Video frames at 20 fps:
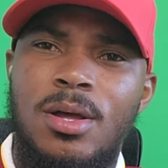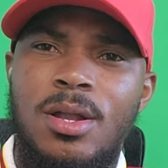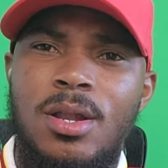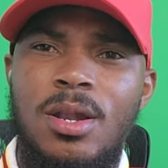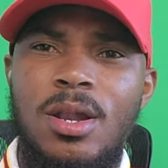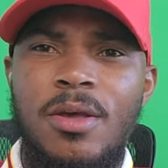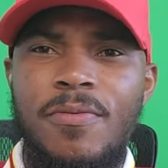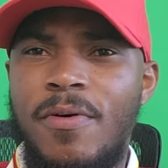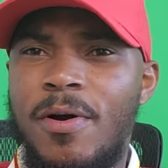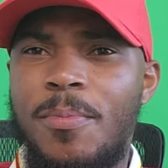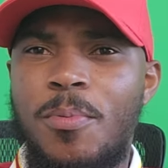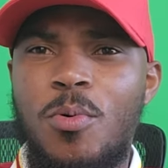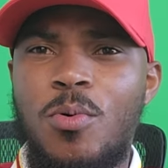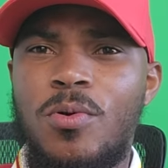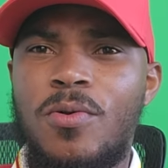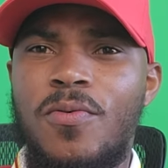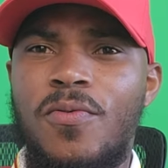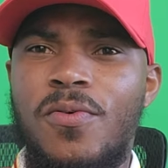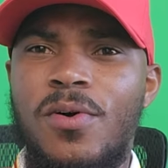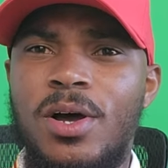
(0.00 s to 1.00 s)
Liverpool
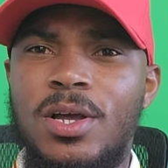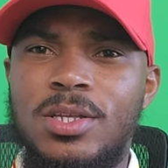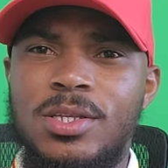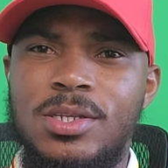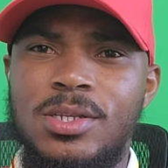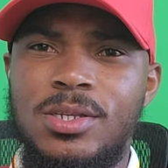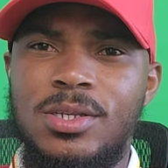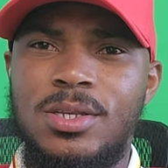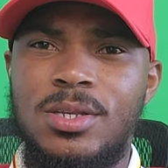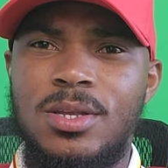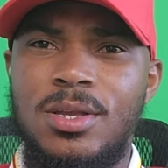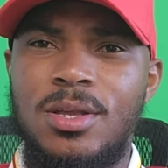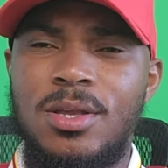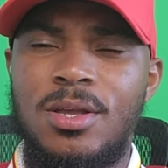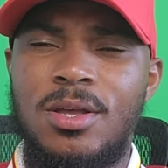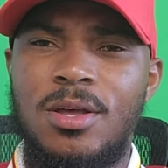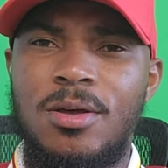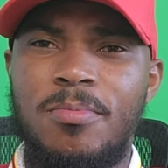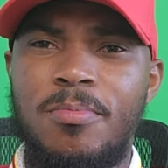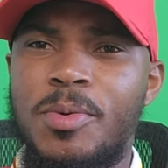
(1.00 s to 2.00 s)
fans,
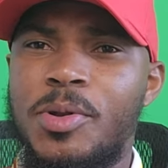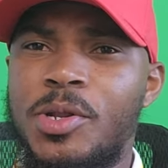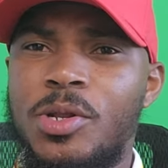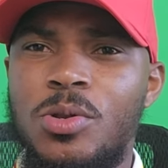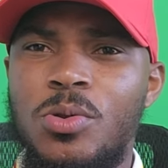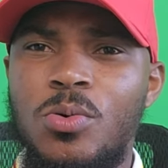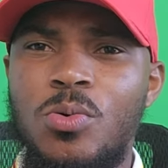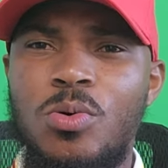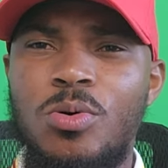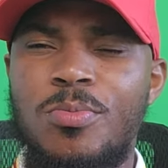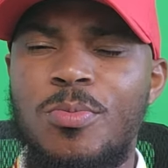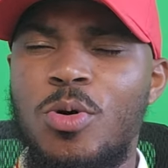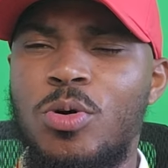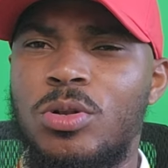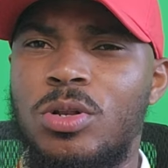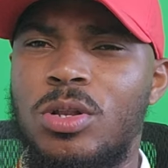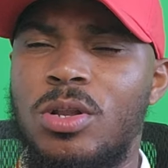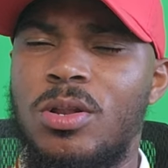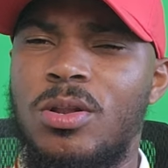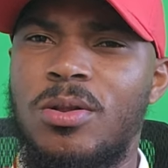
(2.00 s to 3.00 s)
I don't know,
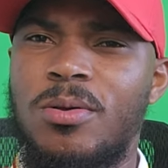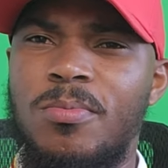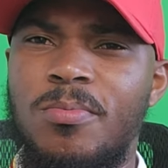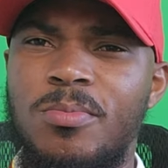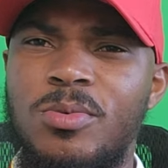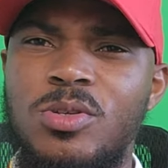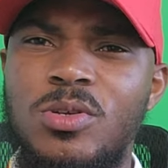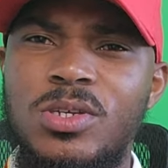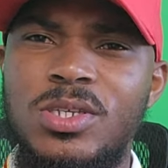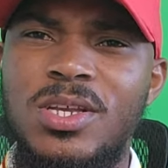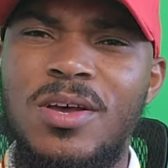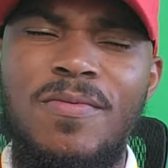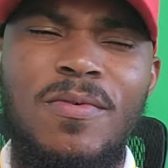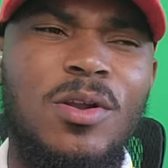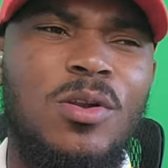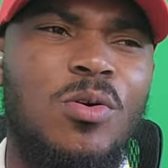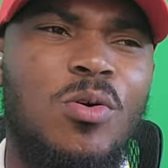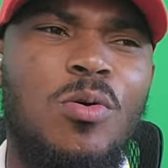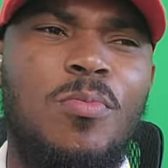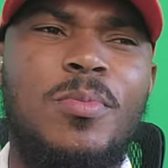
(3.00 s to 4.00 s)
but I just have a
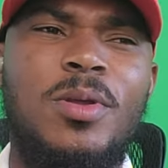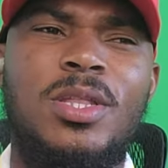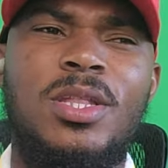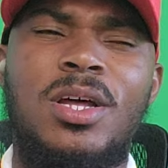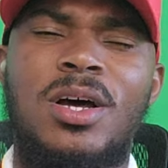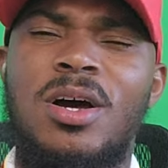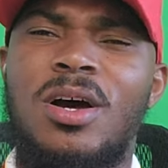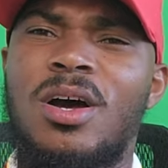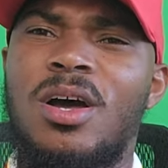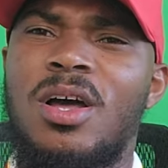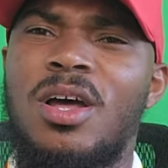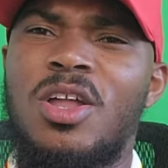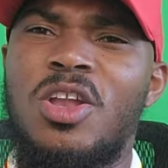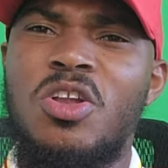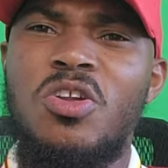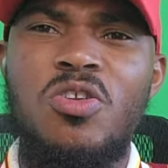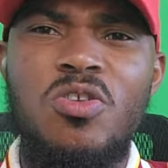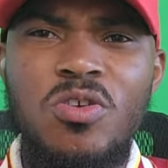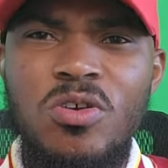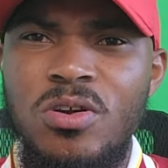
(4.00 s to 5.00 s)
little bit of
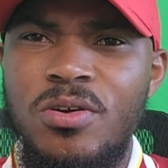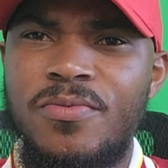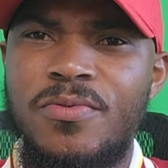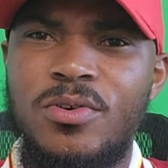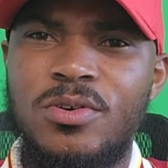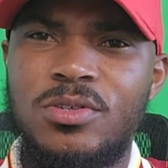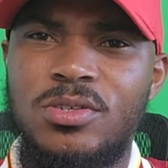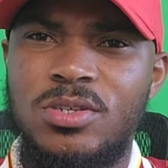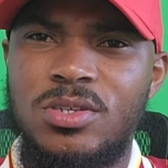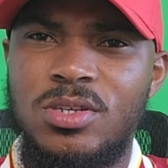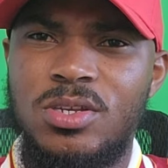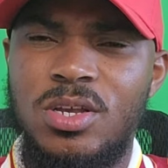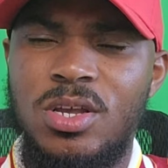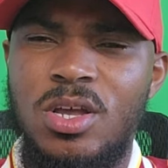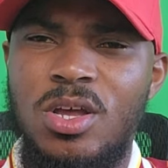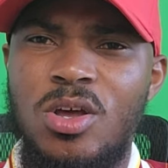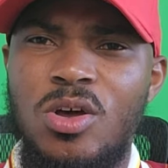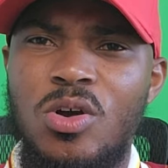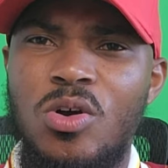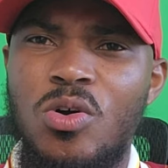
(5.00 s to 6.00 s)
nervous
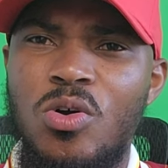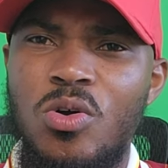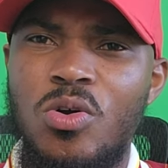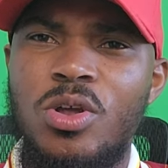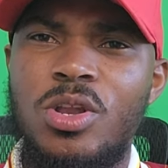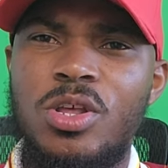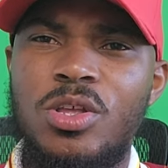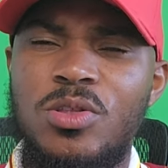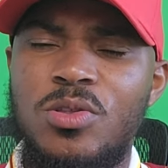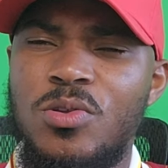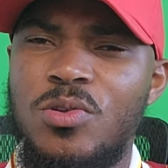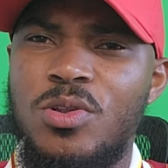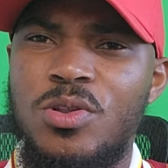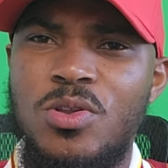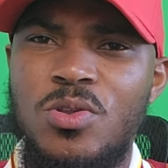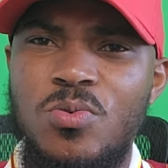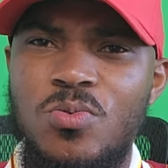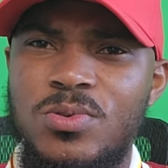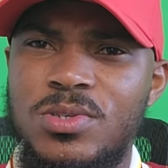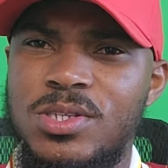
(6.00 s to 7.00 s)
going into the
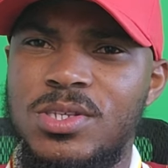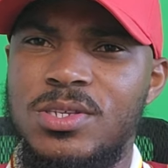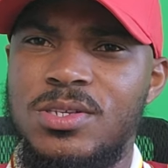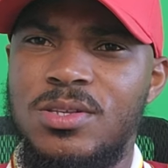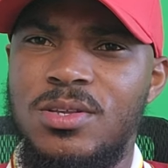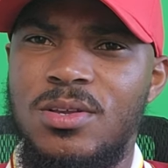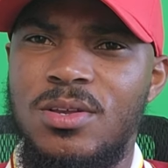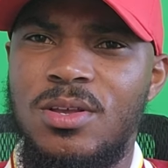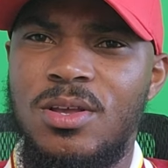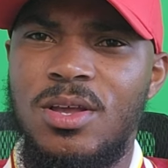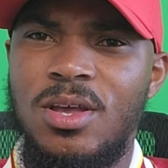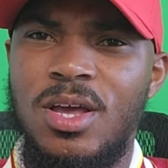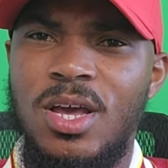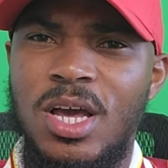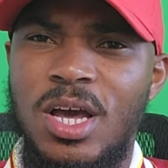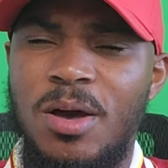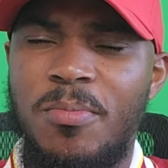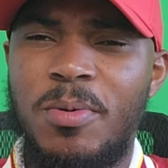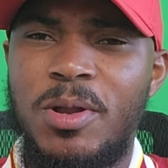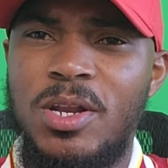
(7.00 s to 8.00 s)
new season.
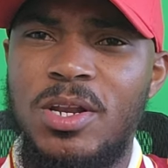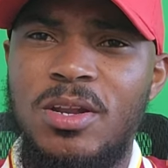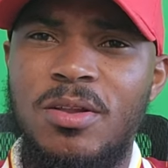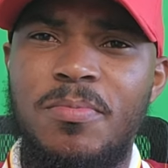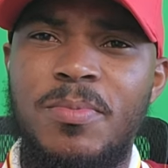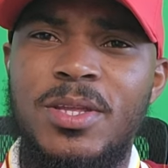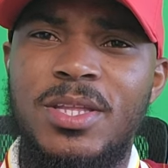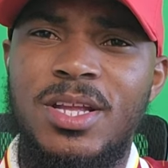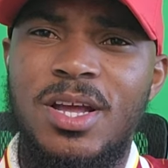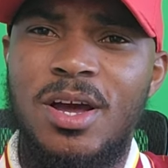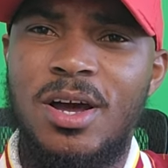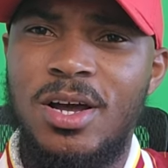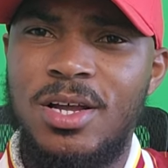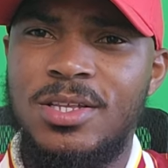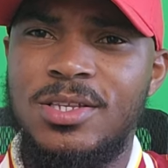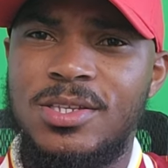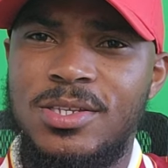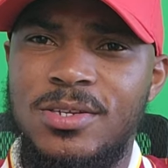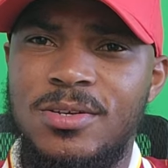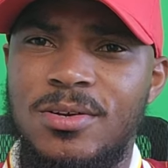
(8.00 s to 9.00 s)
I'm a little bit
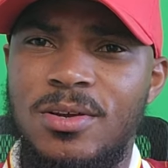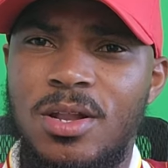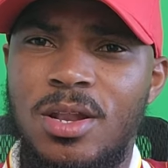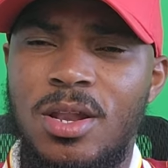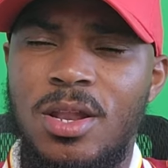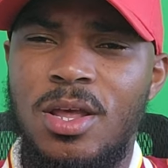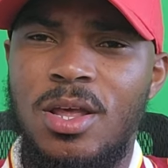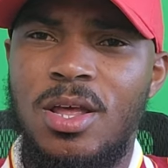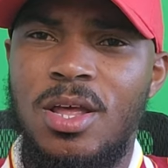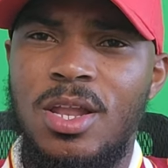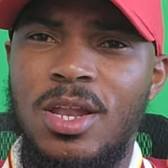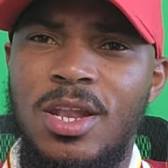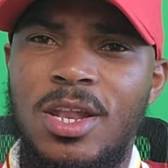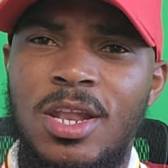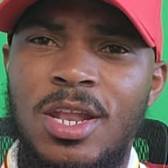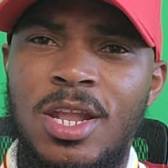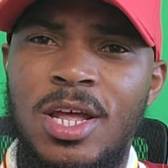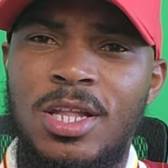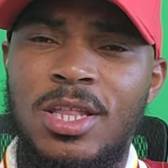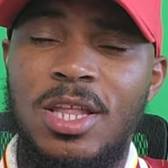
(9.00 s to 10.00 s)
concerned,
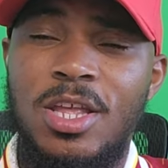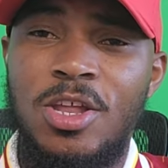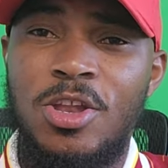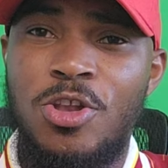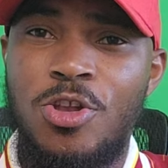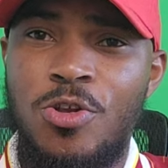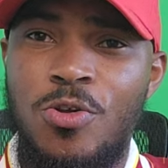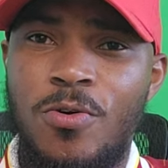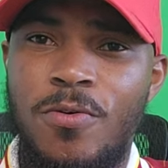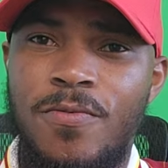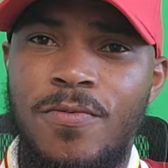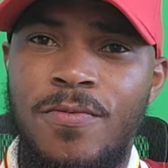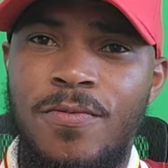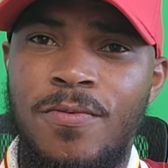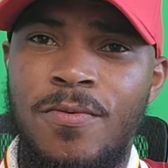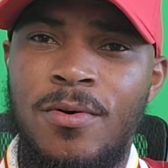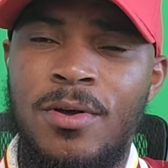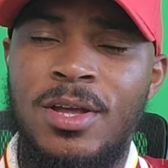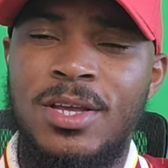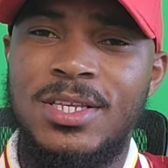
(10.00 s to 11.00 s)
not enough
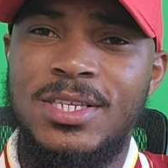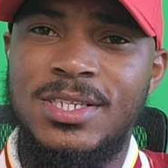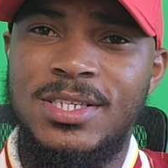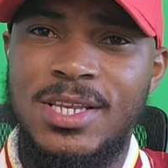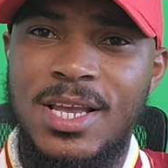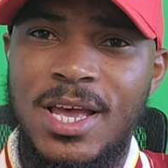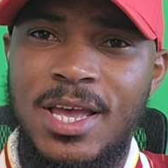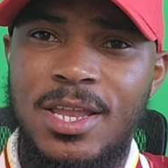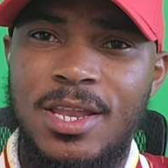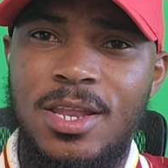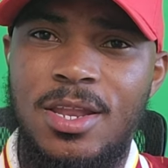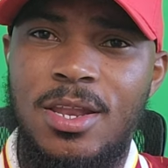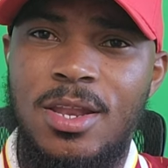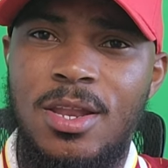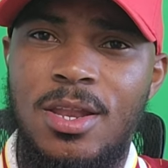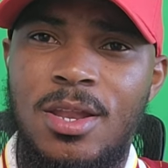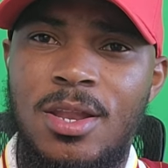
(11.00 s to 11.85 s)
signing.